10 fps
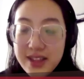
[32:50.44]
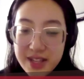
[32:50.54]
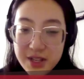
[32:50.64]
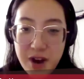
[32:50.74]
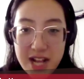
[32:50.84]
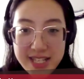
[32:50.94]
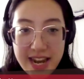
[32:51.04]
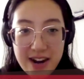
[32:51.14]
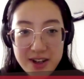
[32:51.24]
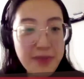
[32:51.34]
the trends that
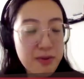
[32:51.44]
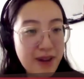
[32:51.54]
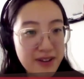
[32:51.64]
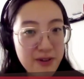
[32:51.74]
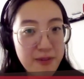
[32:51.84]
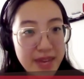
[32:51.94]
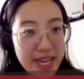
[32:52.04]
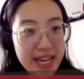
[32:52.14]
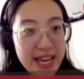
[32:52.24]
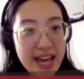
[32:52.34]
are top of mind for
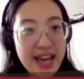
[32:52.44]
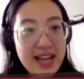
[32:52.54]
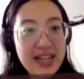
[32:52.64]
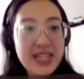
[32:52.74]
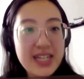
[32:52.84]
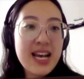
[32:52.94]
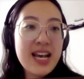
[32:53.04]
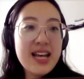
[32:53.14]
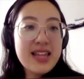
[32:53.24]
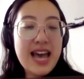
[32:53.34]
me and
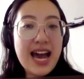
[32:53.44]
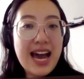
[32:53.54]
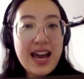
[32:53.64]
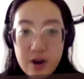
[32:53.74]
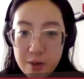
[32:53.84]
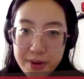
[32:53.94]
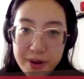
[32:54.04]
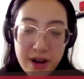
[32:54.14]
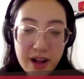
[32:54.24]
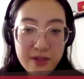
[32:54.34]
that I hope
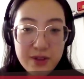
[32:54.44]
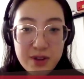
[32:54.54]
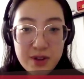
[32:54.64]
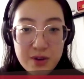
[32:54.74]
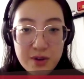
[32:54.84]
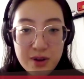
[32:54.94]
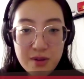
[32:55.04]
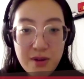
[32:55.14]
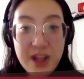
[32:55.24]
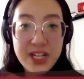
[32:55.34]
all of you
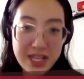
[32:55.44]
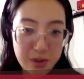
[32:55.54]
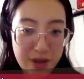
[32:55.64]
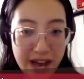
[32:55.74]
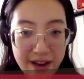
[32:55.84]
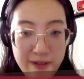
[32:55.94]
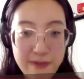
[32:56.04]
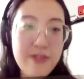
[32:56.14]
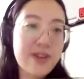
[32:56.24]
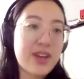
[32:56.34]
watching this will
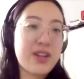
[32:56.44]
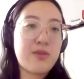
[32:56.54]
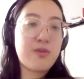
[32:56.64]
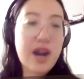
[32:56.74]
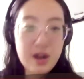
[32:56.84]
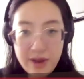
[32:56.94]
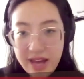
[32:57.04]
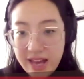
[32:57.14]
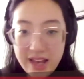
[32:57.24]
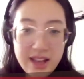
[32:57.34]
have, you know, walk
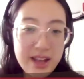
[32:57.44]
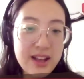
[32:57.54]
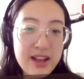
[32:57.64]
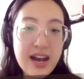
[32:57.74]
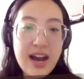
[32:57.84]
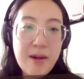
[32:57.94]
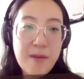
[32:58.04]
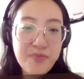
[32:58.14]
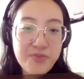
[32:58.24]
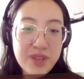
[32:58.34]
away
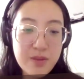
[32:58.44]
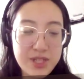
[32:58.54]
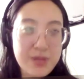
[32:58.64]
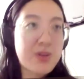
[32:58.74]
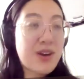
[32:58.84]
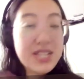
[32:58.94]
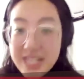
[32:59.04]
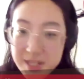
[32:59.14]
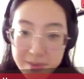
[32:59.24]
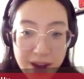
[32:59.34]
um, with some new
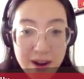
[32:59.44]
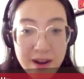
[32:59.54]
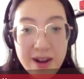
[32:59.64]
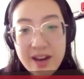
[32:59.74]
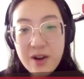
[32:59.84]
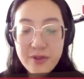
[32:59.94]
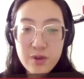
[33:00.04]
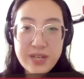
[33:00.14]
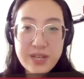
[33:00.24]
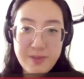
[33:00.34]
ideas about and hopefully
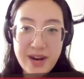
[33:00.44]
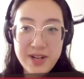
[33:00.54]
will be inspired